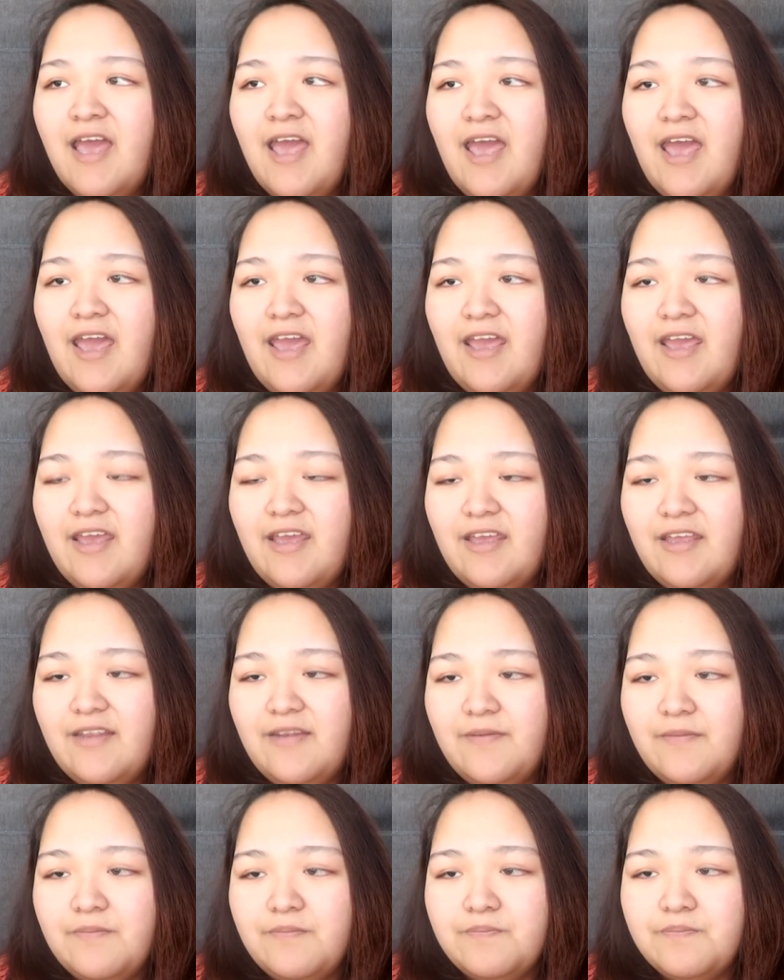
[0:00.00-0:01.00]

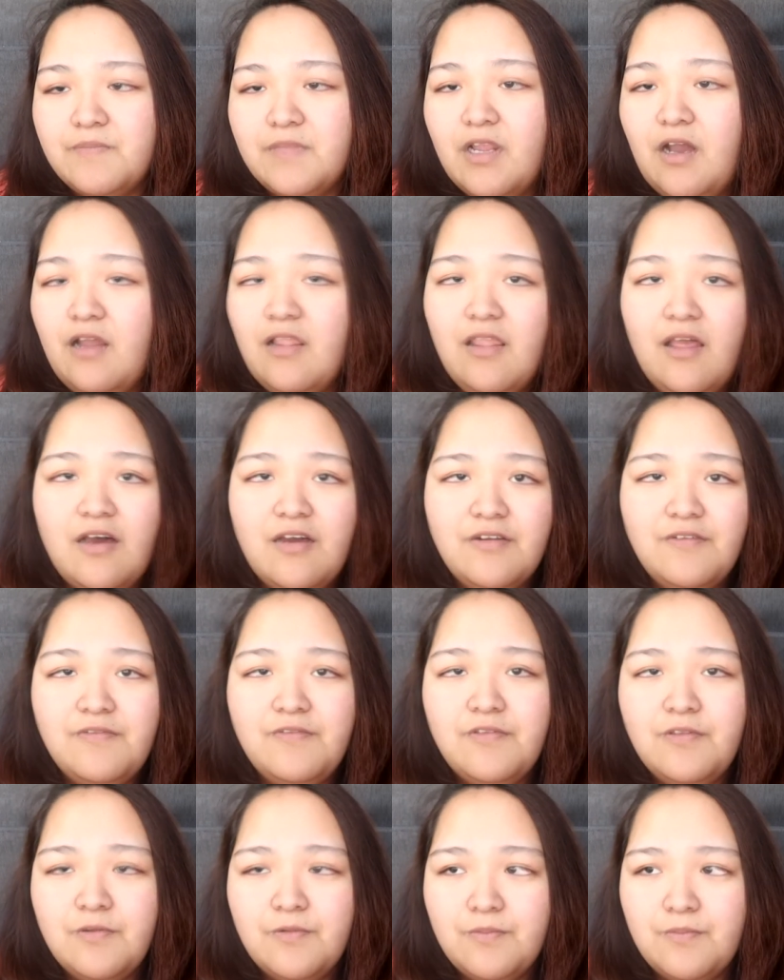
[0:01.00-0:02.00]
and a lot
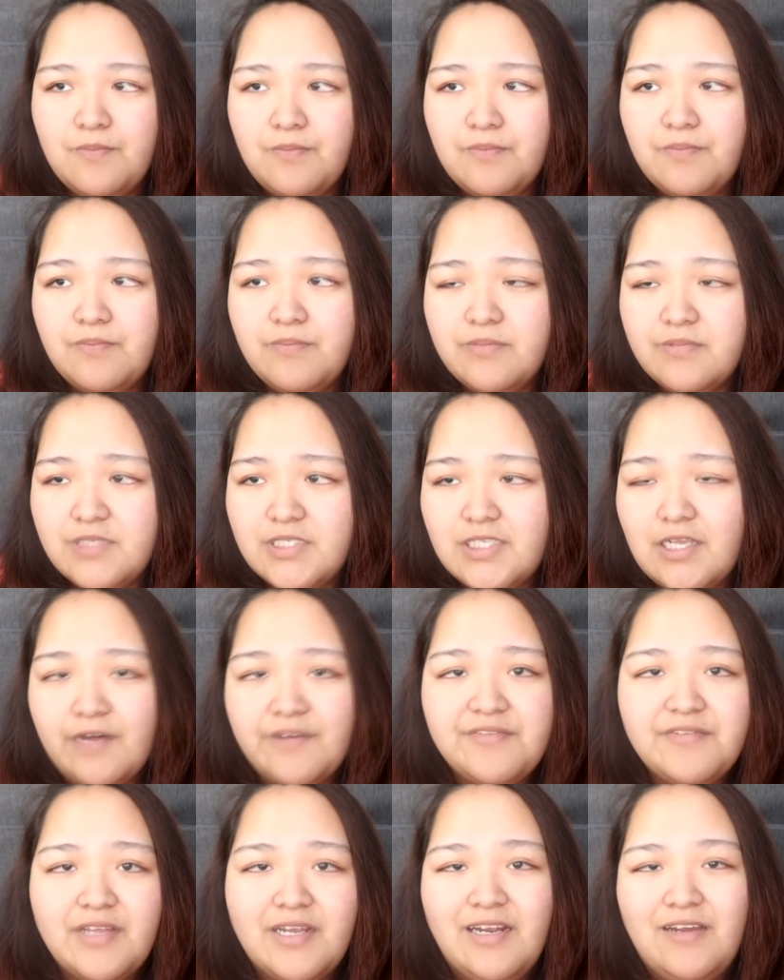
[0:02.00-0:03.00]
of the
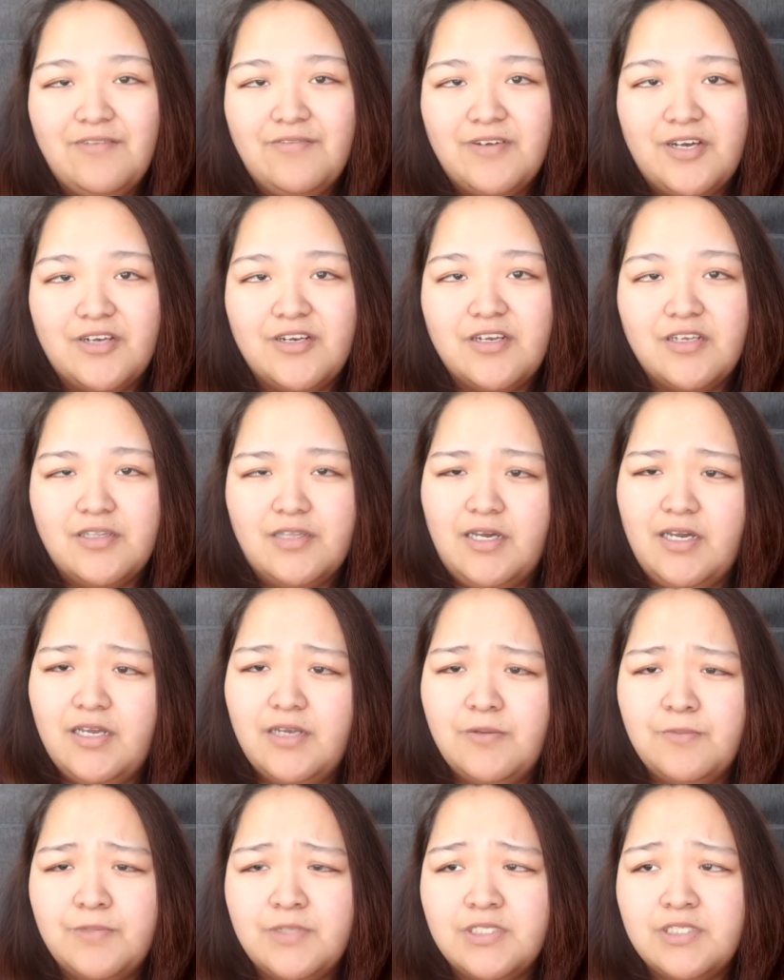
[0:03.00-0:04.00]
stuff that I found
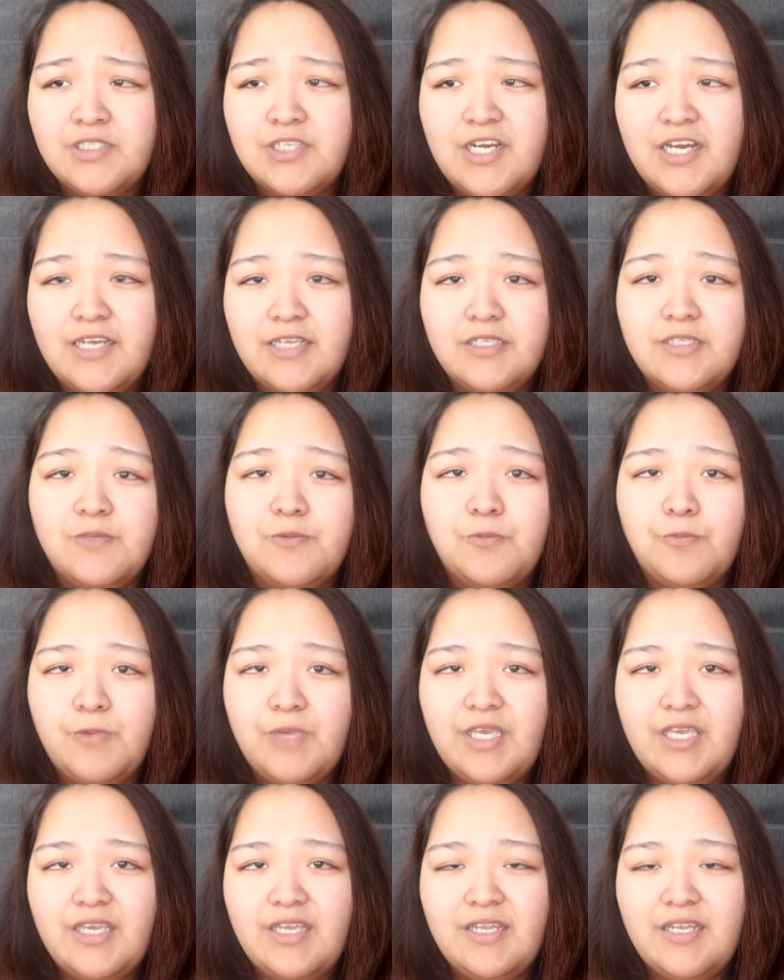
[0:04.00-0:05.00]
online was trying to
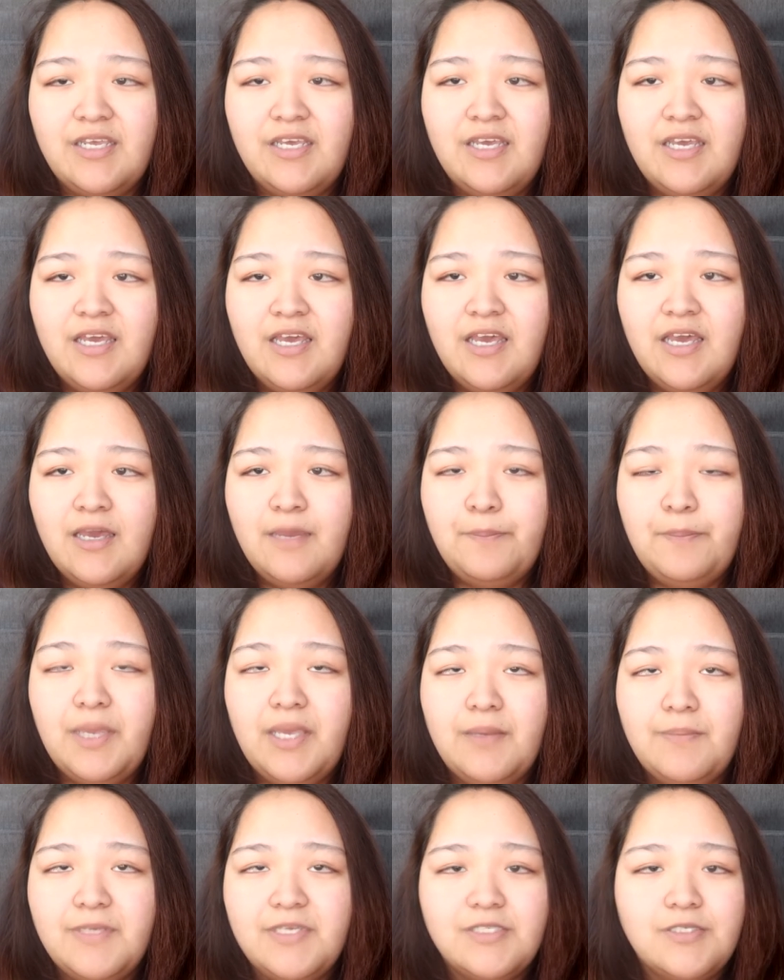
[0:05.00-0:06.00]
wean
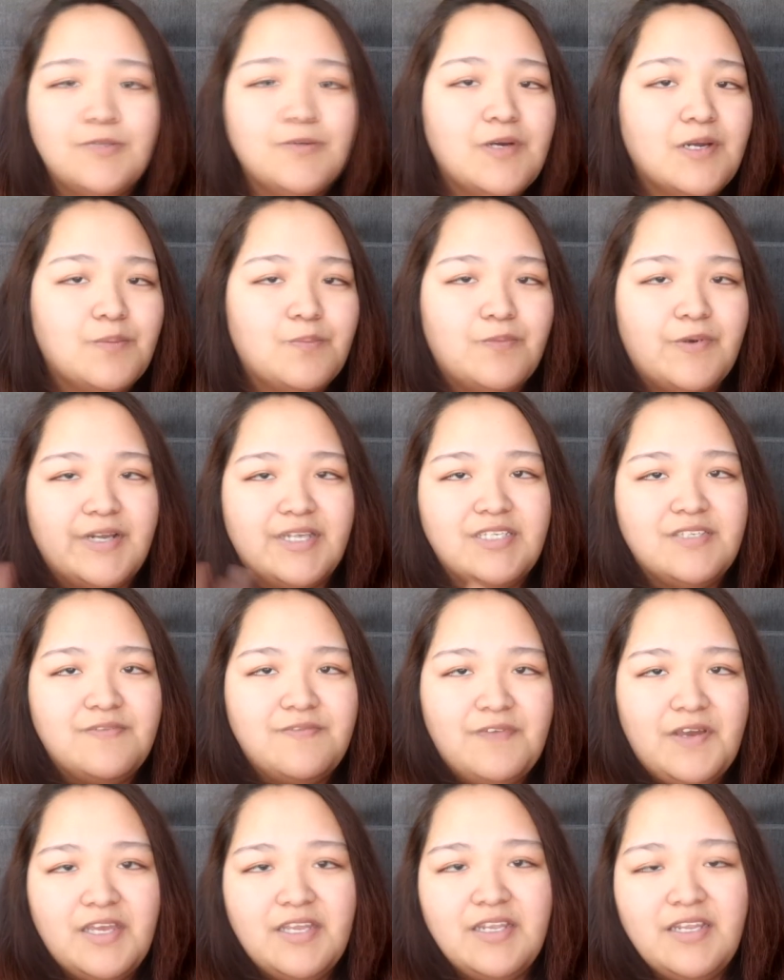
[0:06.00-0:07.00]
babies who are
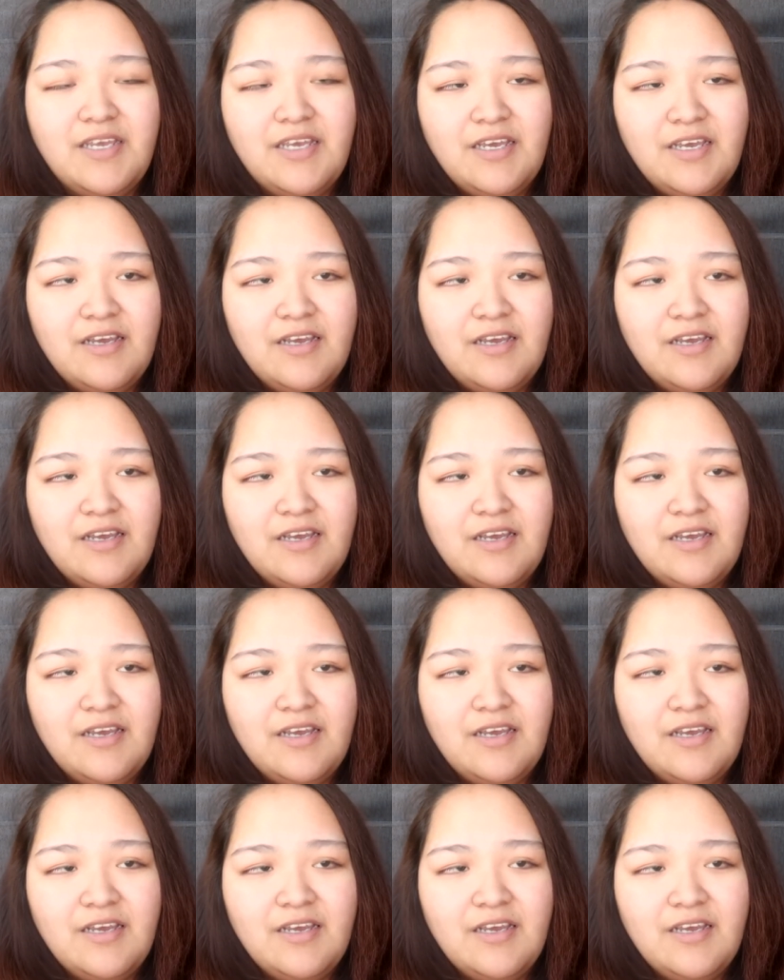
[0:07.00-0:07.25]
breastfed